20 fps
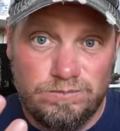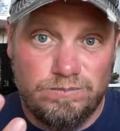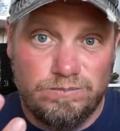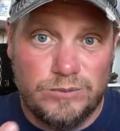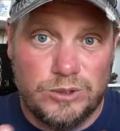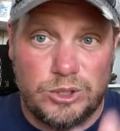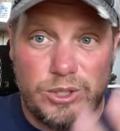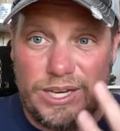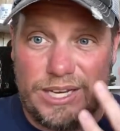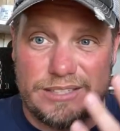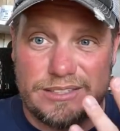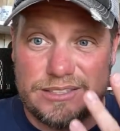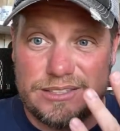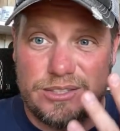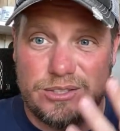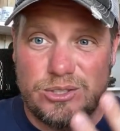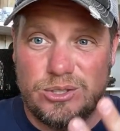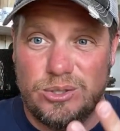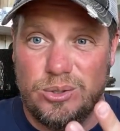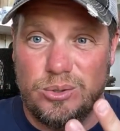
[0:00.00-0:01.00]
So yes,
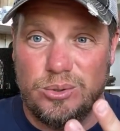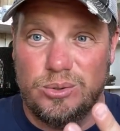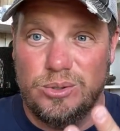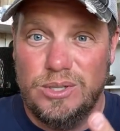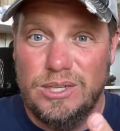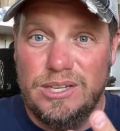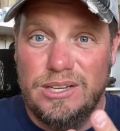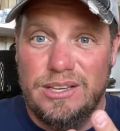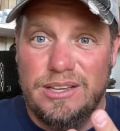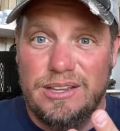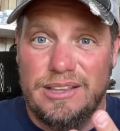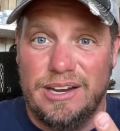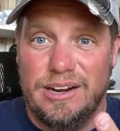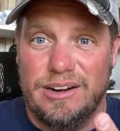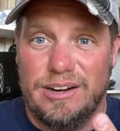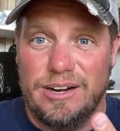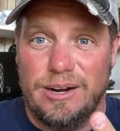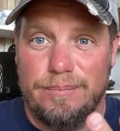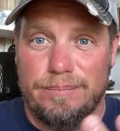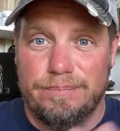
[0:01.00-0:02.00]
so
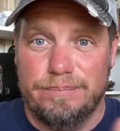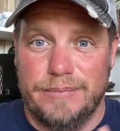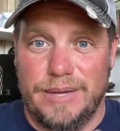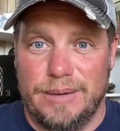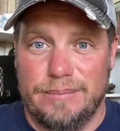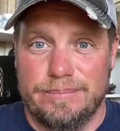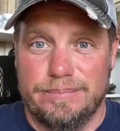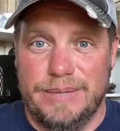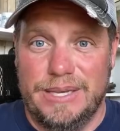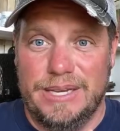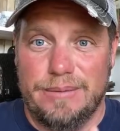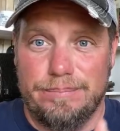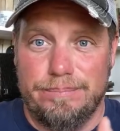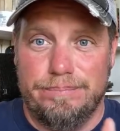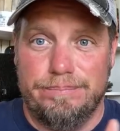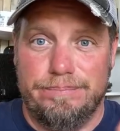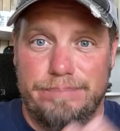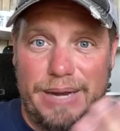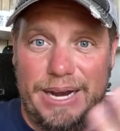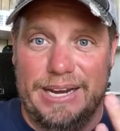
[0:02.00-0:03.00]
there I'm I'm being a
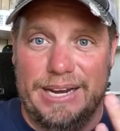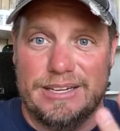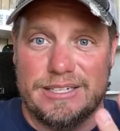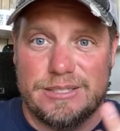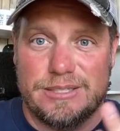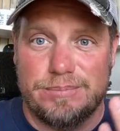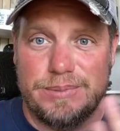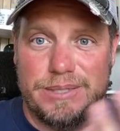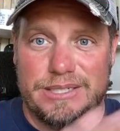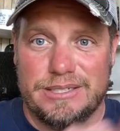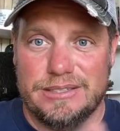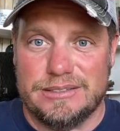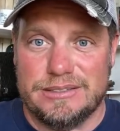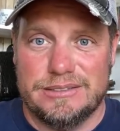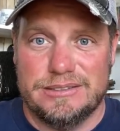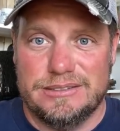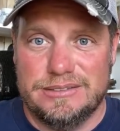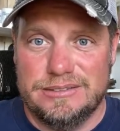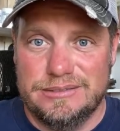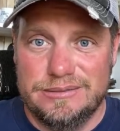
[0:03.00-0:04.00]
bias
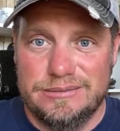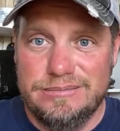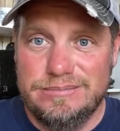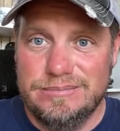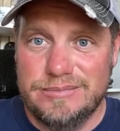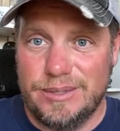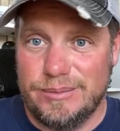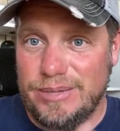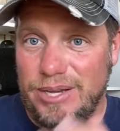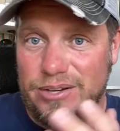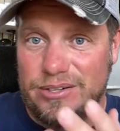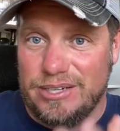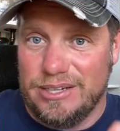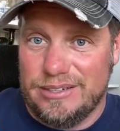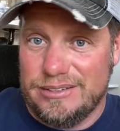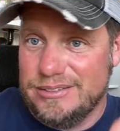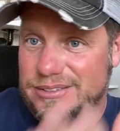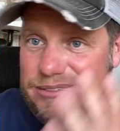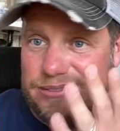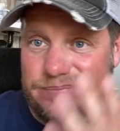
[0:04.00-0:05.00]
because I'm telling you
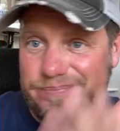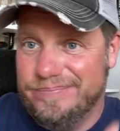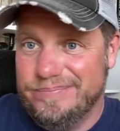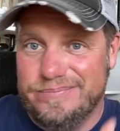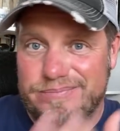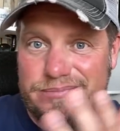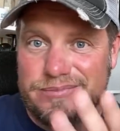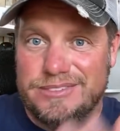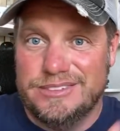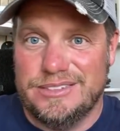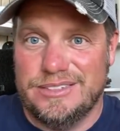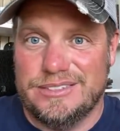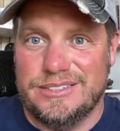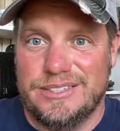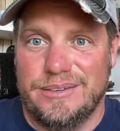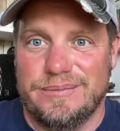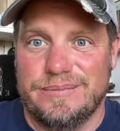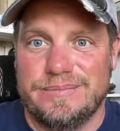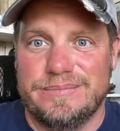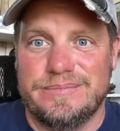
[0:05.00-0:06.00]
there's what's
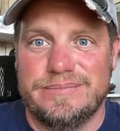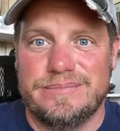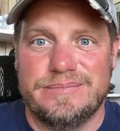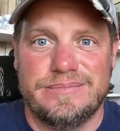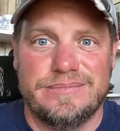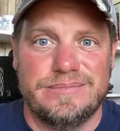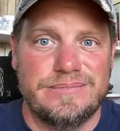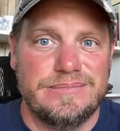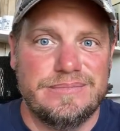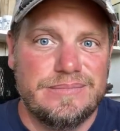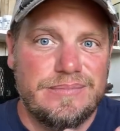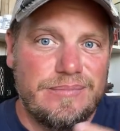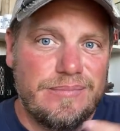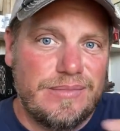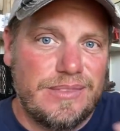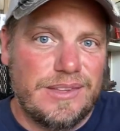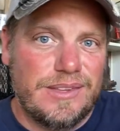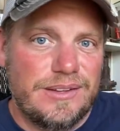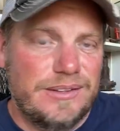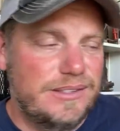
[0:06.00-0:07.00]
up.
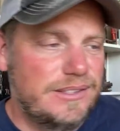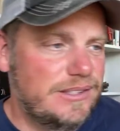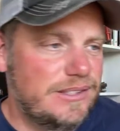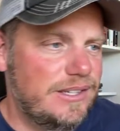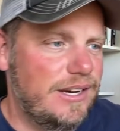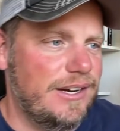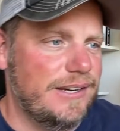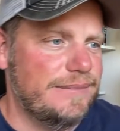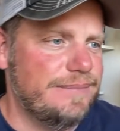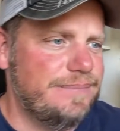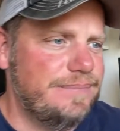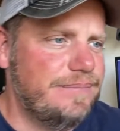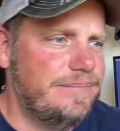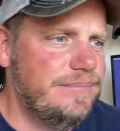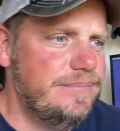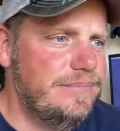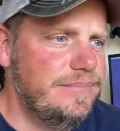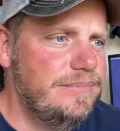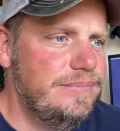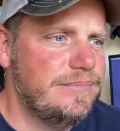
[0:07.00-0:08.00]
All right,
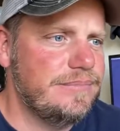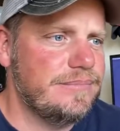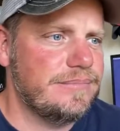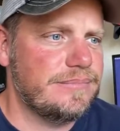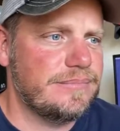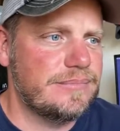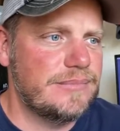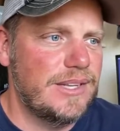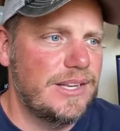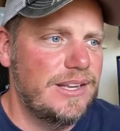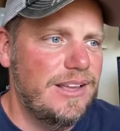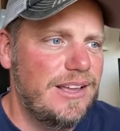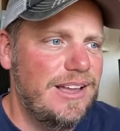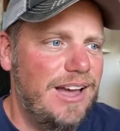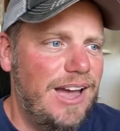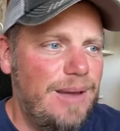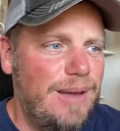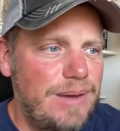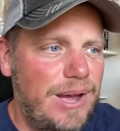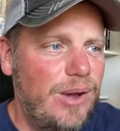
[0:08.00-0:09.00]

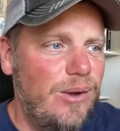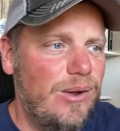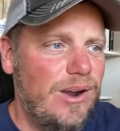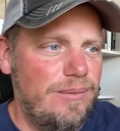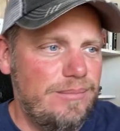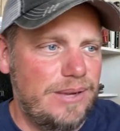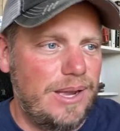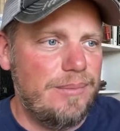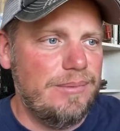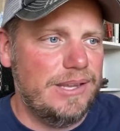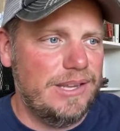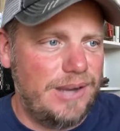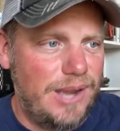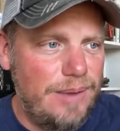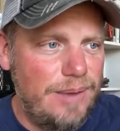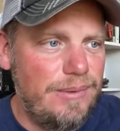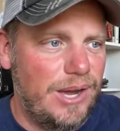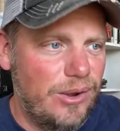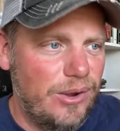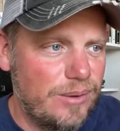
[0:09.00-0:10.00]
I'm out. I'm I'm
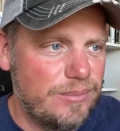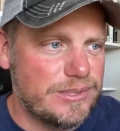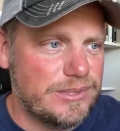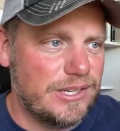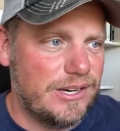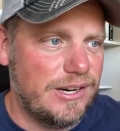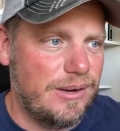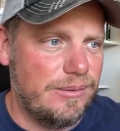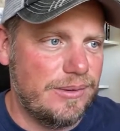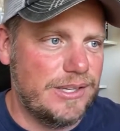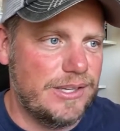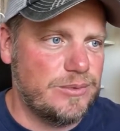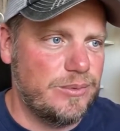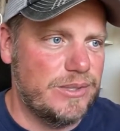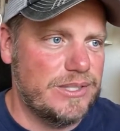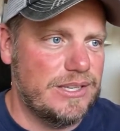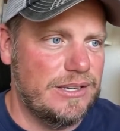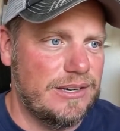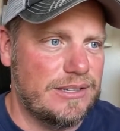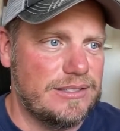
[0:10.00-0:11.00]
I'm out. I'm sorry. I'll get some
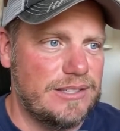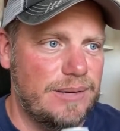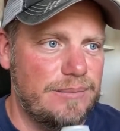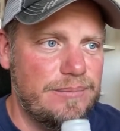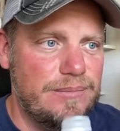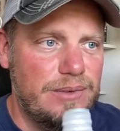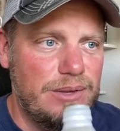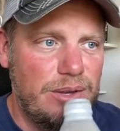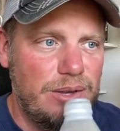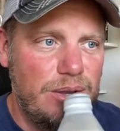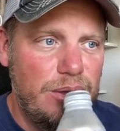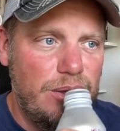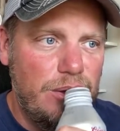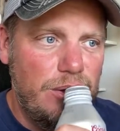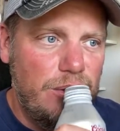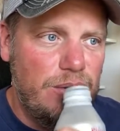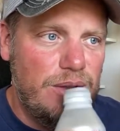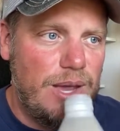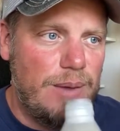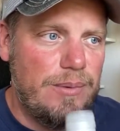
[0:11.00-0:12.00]
whiskey next time.
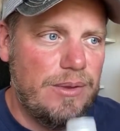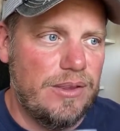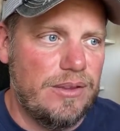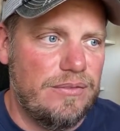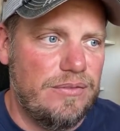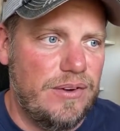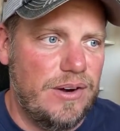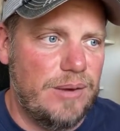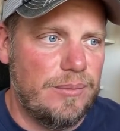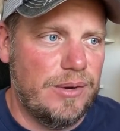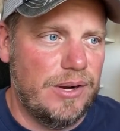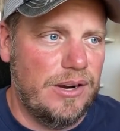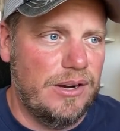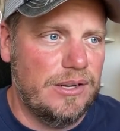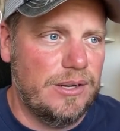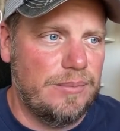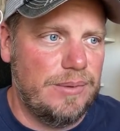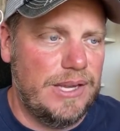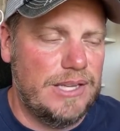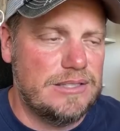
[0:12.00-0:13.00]
Having at the farm, we
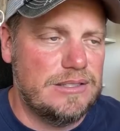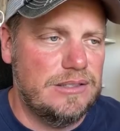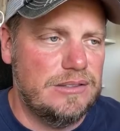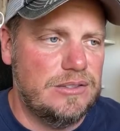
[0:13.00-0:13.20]
hunting plans.